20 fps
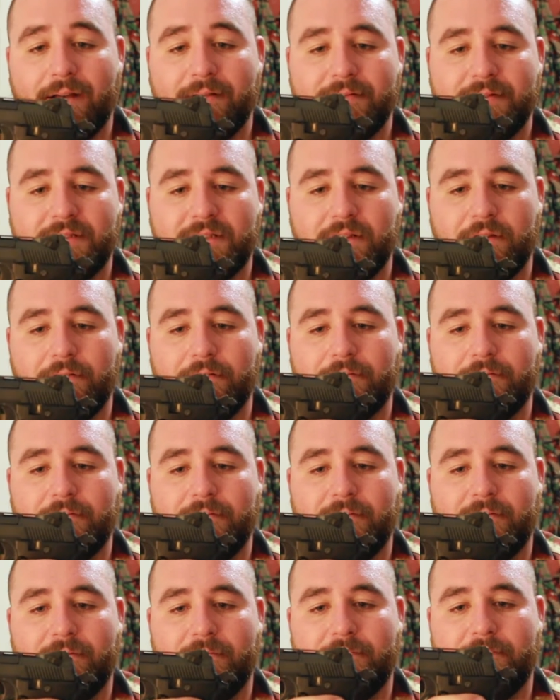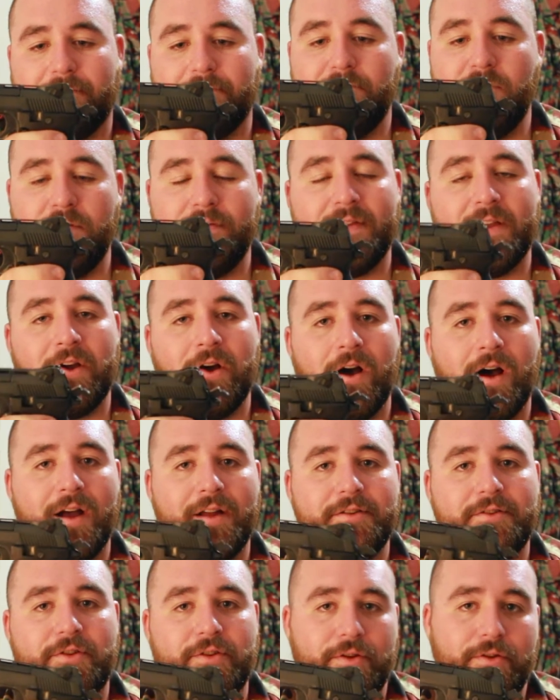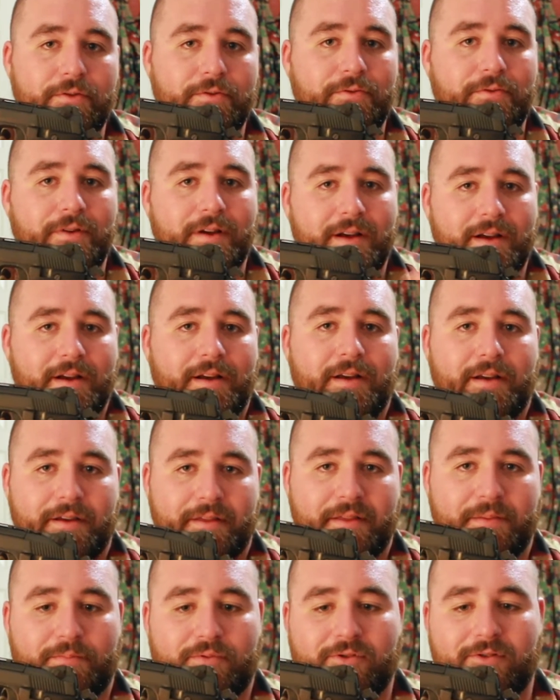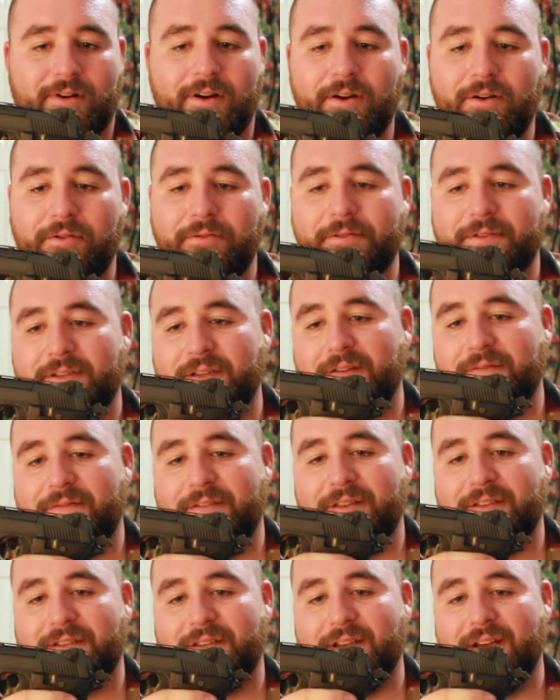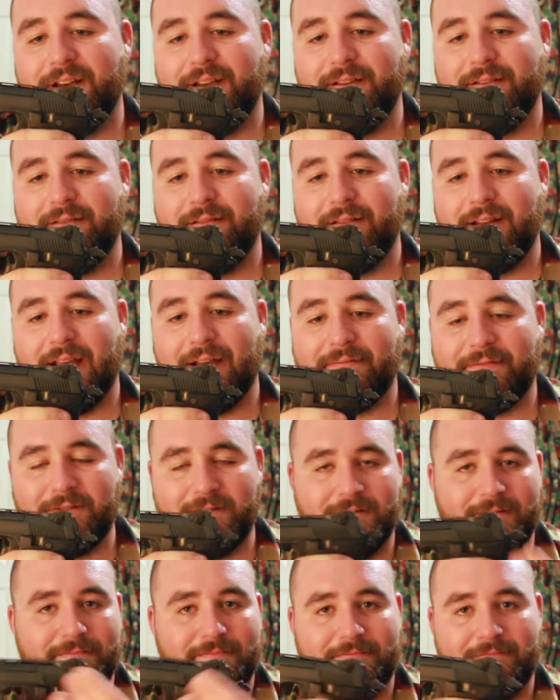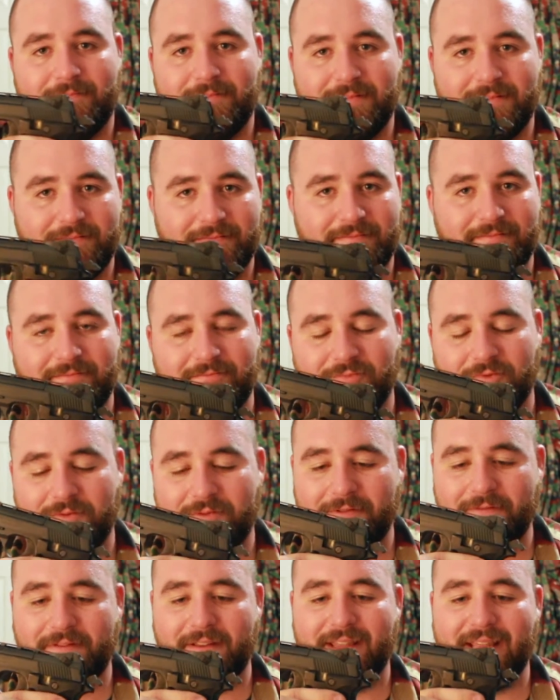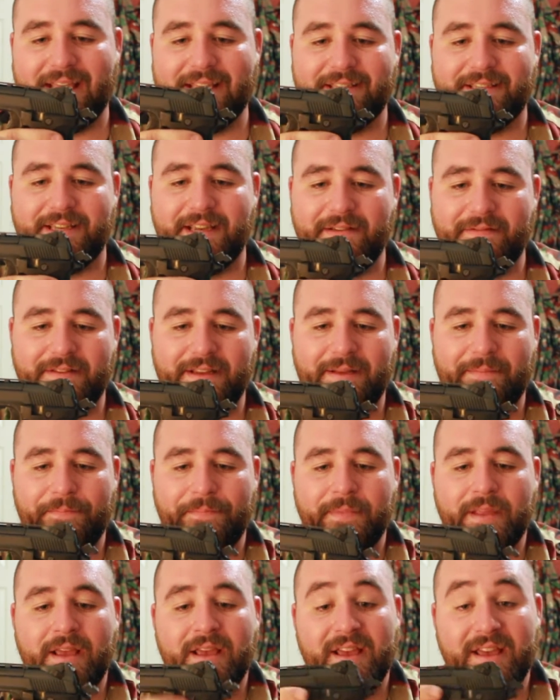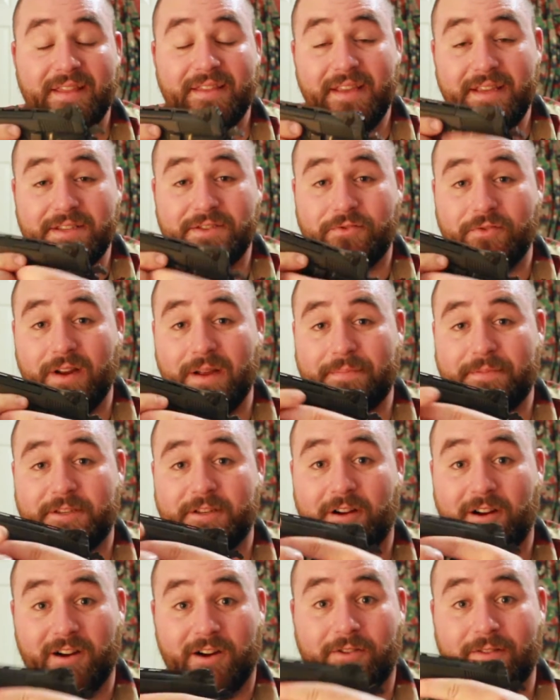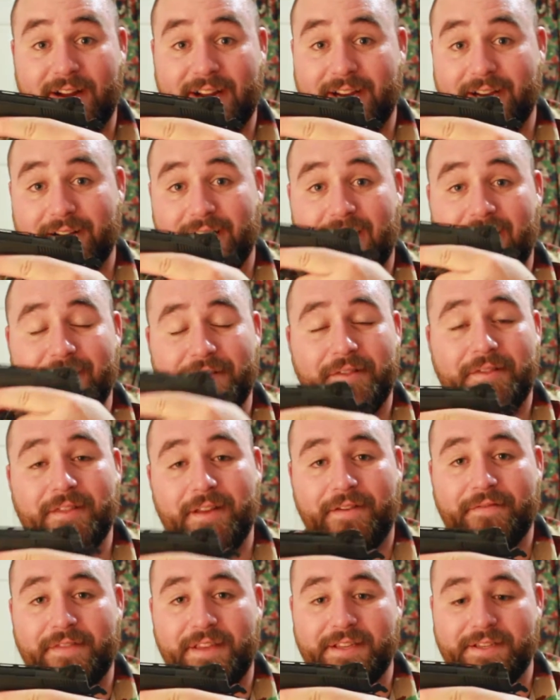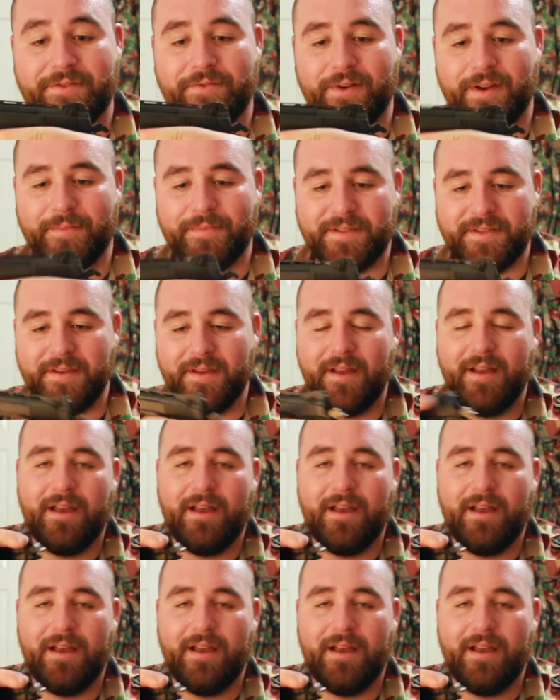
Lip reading: So moving on to the pros of this gun, after removing that safety, these grips are great. I love these grips.